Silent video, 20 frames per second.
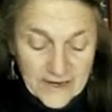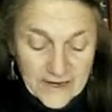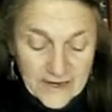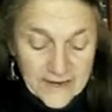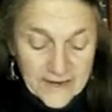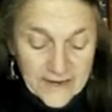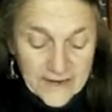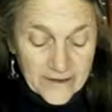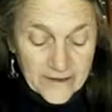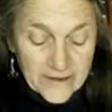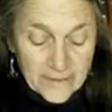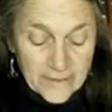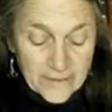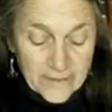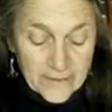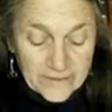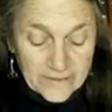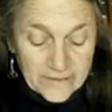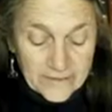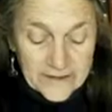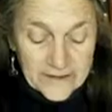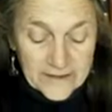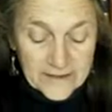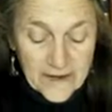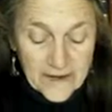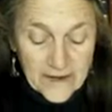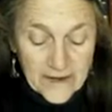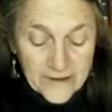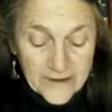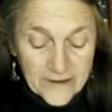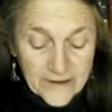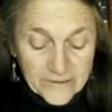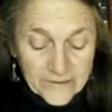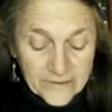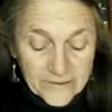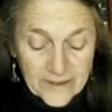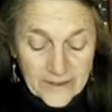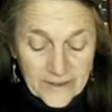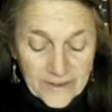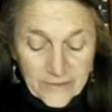and they are publicly honored
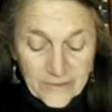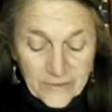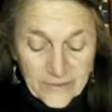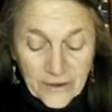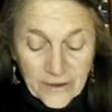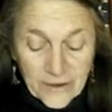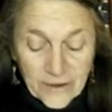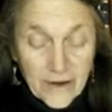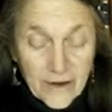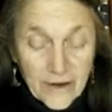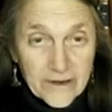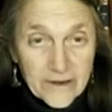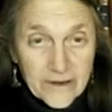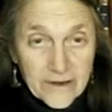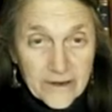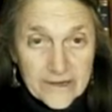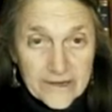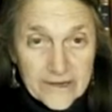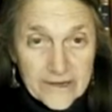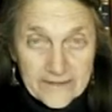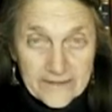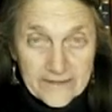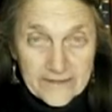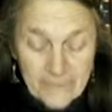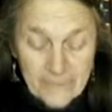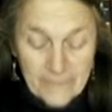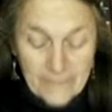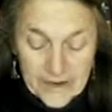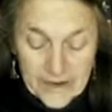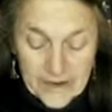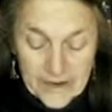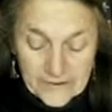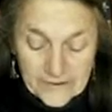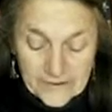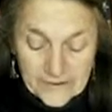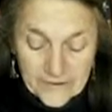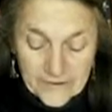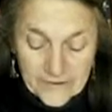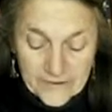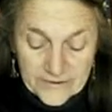when they work hard and give back
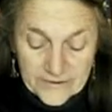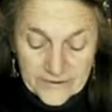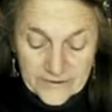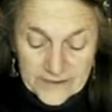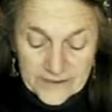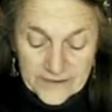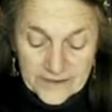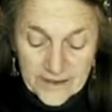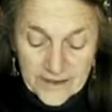to others.